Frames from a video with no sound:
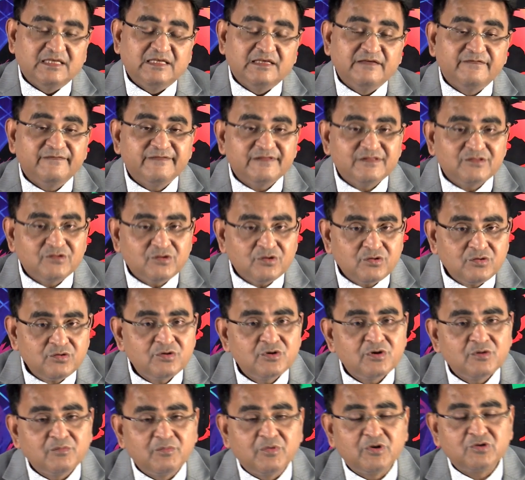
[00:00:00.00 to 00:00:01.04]
Even
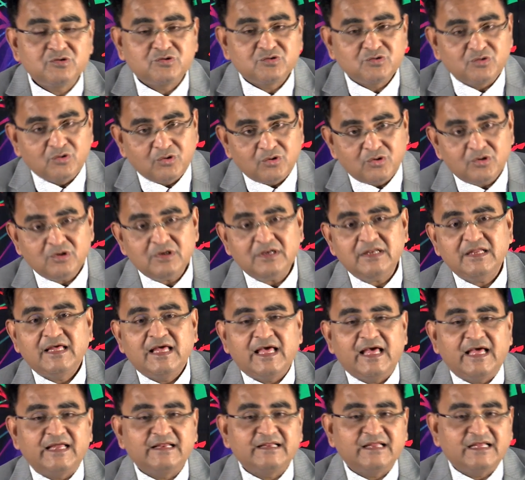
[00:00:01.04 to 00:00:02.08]
though both coal
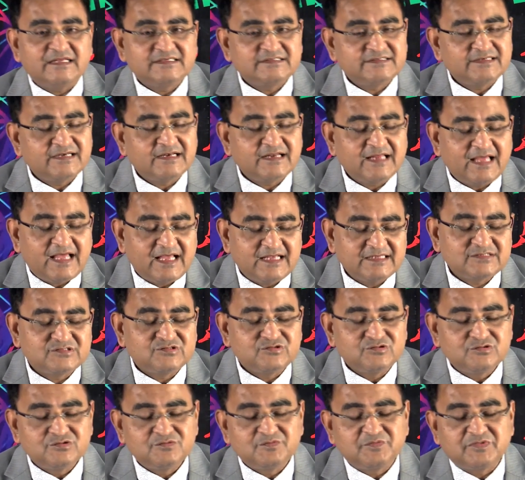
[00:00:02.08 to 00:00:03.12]
and natural gas
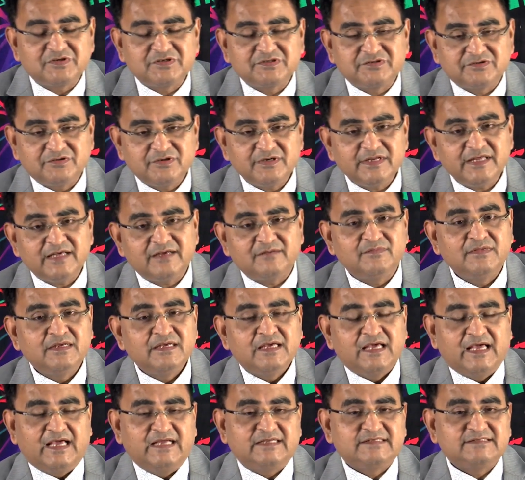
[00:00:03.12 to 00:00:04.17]
crude petroleum
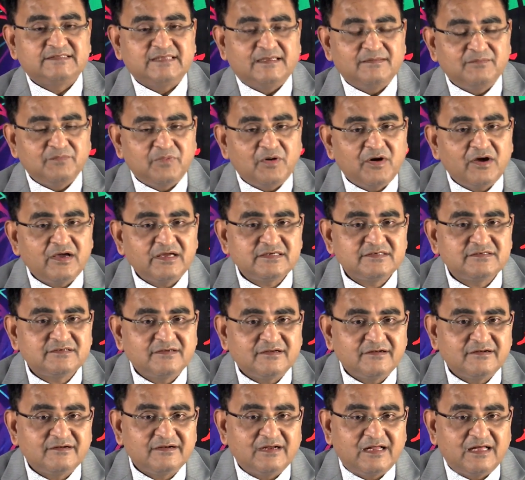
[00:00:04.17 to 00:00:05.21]
at some point
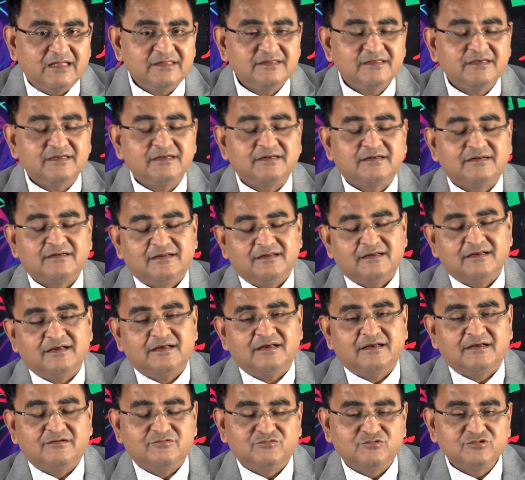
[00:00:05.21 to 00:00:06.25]
or other
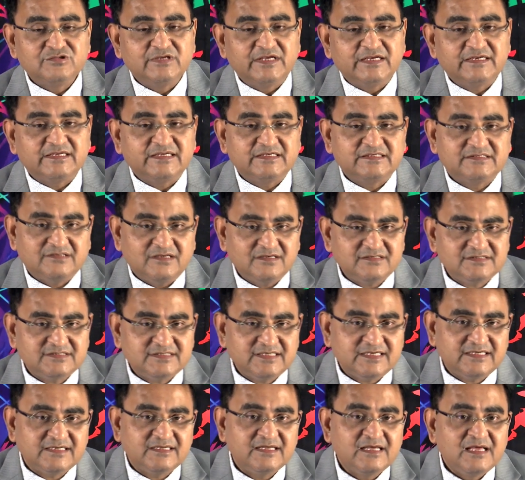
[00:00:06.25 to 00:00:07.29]
uh, would get
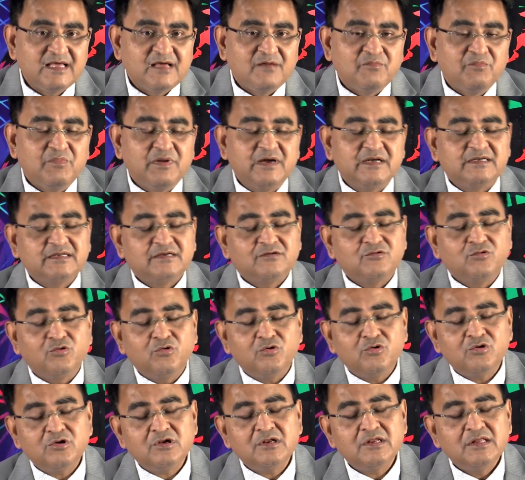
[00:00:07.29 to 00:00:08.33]
exhausted, but
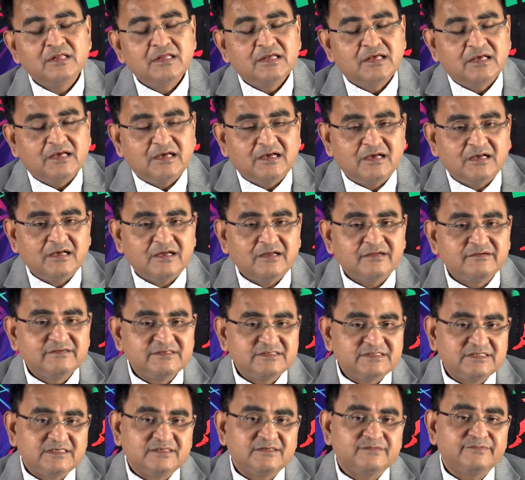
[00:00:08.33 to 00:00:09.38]
coal uh,
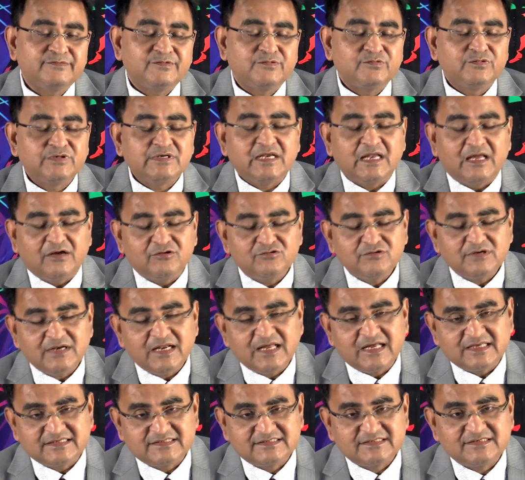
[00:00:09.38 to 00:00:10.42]
reserve would
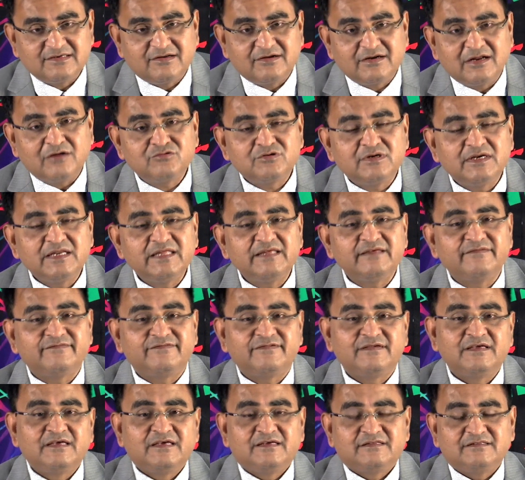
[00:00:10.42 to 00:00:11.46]
outlast or outlive
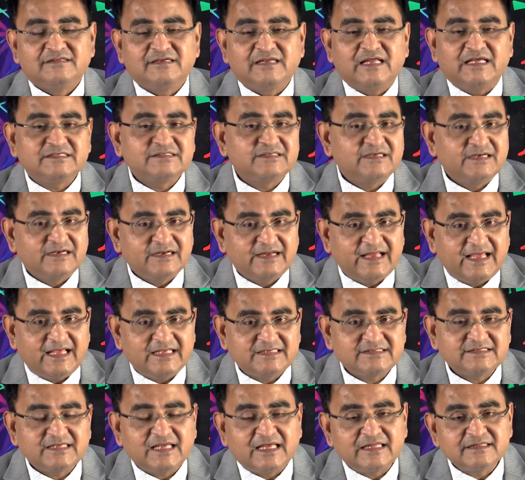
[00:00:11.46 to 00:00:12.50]
the natural
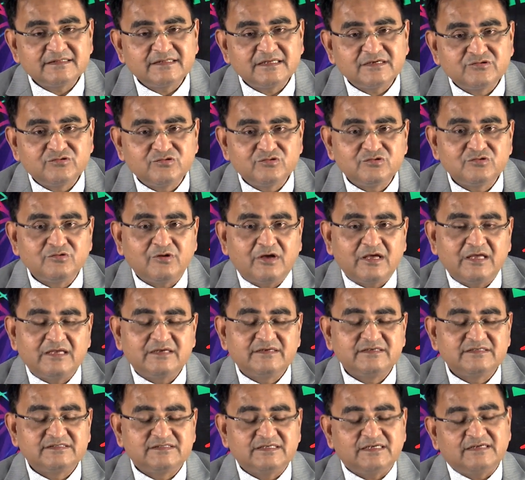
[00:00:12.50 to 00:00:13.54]
gas and the crude oil
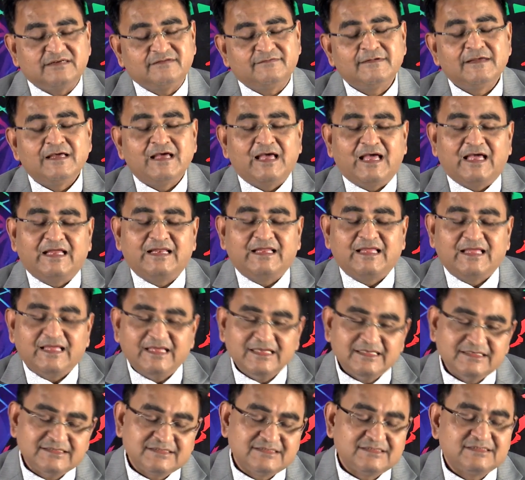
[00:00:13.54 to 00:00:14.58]
reserve and
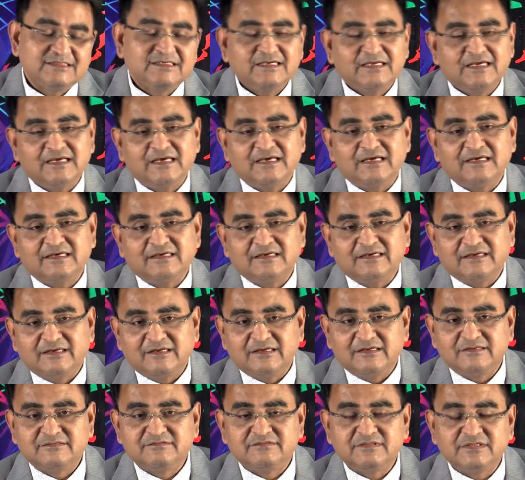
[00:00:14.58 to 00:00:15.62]
hence
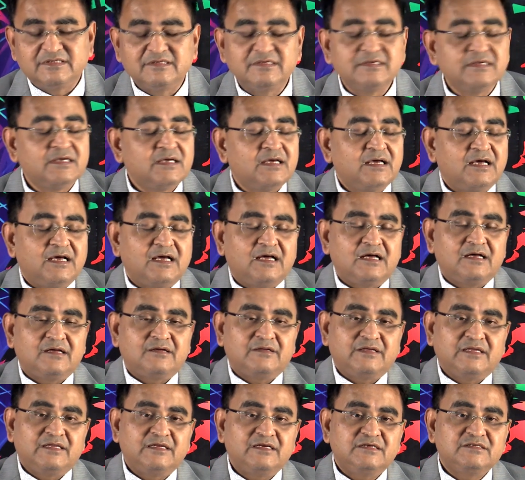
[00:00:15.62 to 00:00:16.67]
uh, the
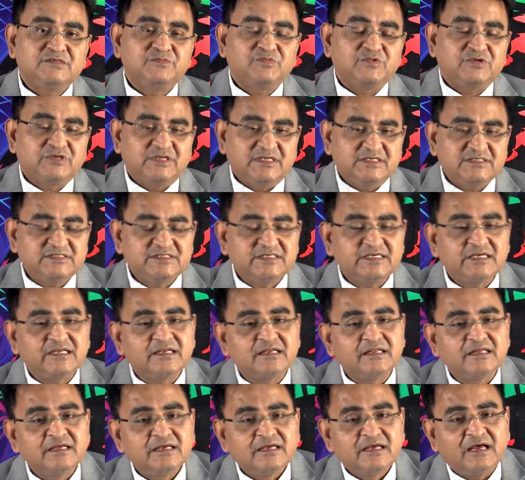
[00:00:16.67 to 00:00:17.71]
uh, energy
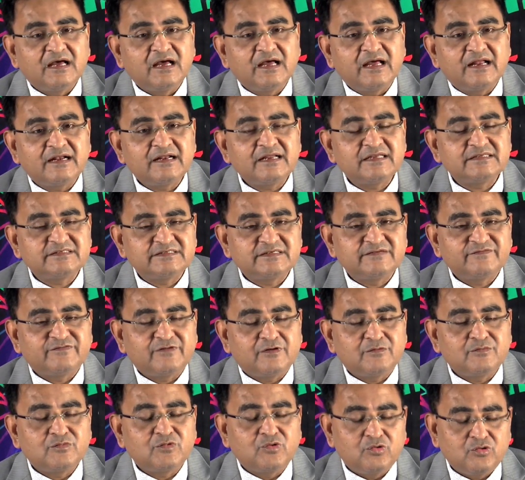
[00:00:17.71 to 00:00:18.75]
potential uh, arising
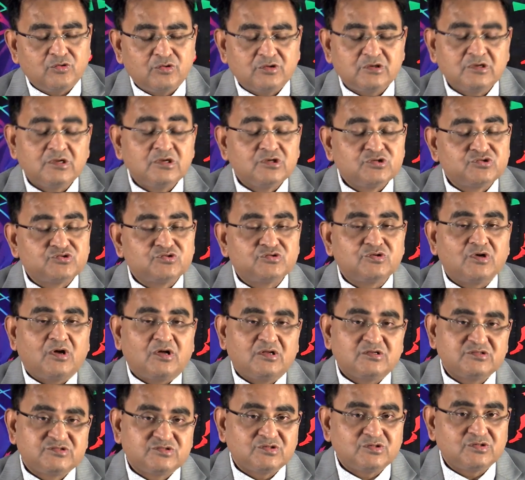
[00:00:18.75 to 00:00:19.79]
from coal should
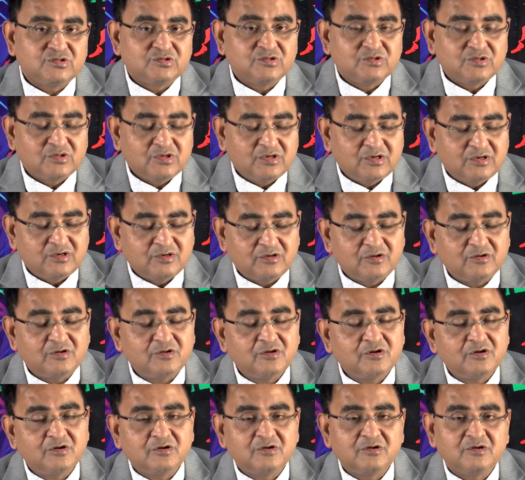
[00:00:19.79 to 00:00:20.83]

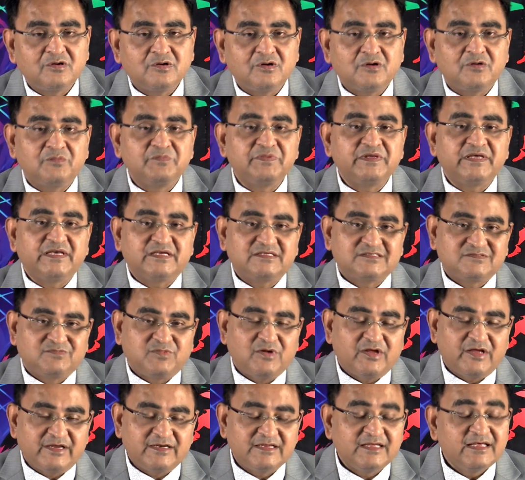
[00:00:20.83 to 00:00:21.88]
also uh, be
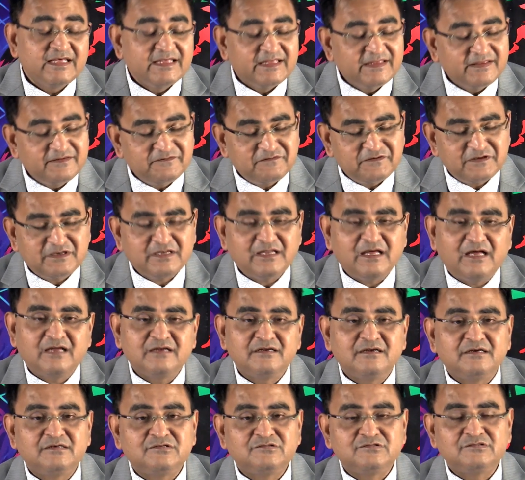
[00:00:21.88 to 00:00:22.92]
explored even
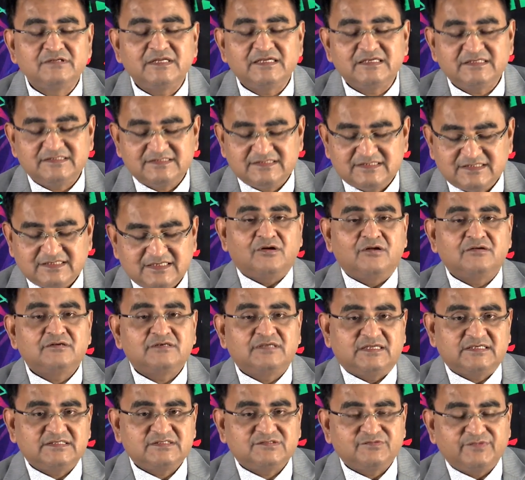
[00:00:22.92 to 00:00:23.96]
under today's
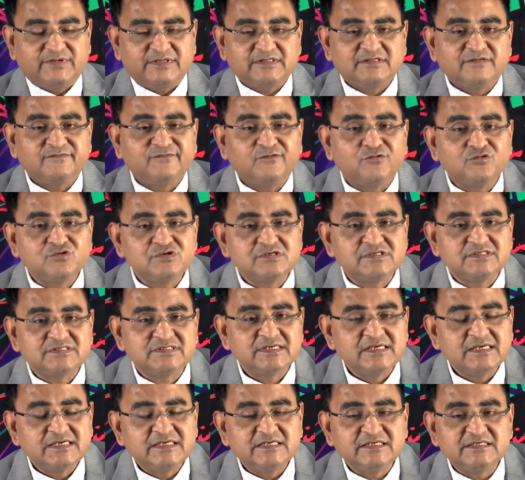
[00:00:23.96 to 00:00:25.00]
context when the focus
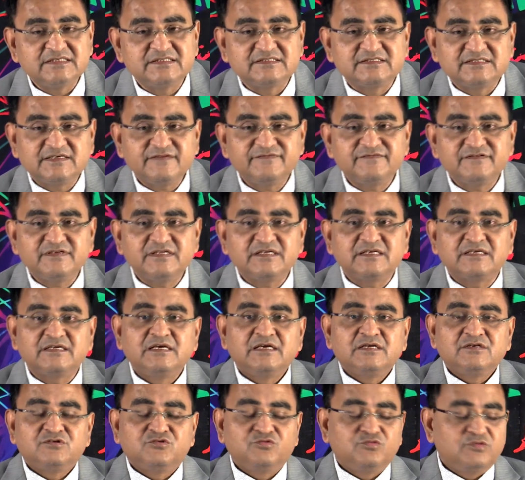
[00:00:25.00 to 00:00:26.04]
is shifting
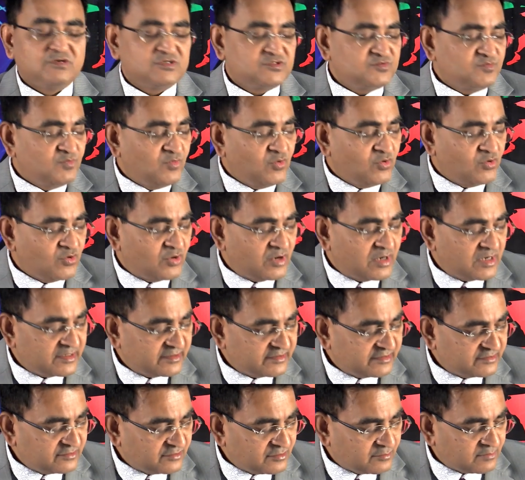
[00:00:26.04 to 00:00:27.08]
towards more
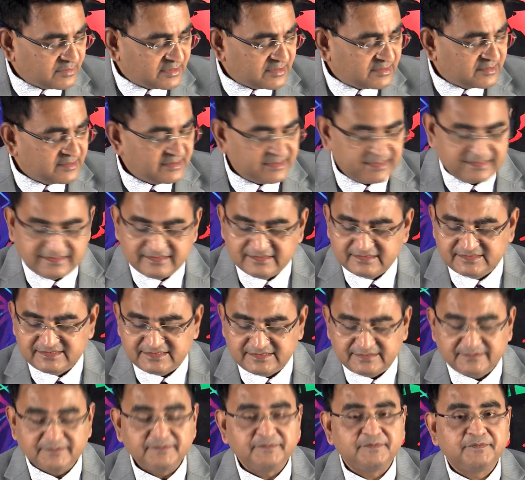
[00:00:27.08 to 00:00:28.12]
renewable
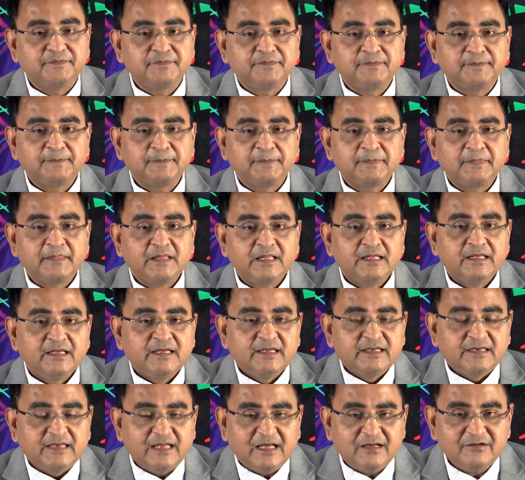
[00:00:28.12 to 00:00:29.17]
energy.
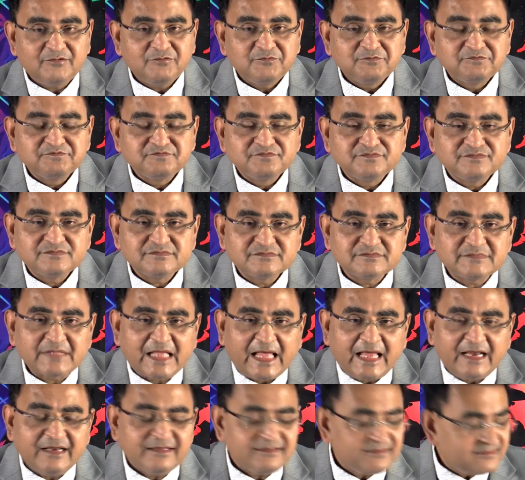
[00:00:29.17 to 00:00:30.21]
Now
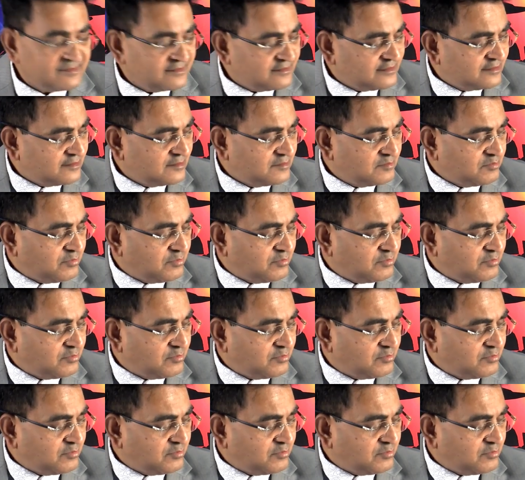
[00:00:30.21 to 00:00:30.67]
another